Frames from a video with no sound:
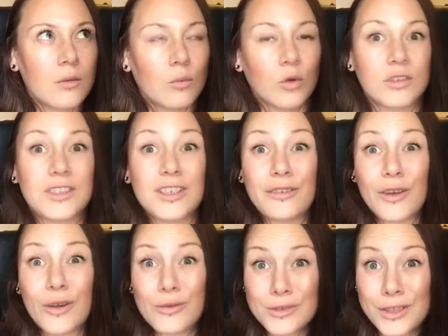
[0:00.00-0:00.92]
more
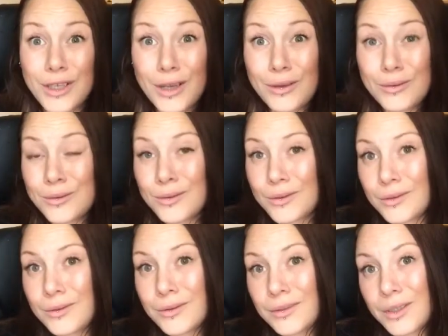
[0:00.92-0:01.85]
difficult to use,
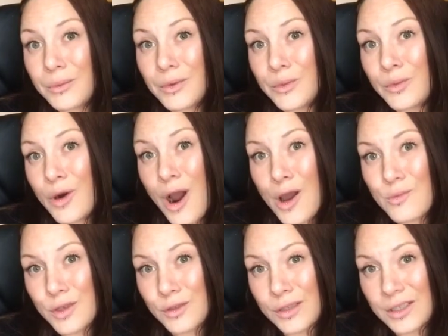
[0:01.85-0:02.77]
some of the
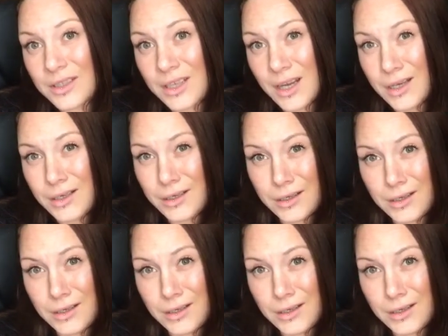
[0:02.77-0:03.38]
wormers I'd say,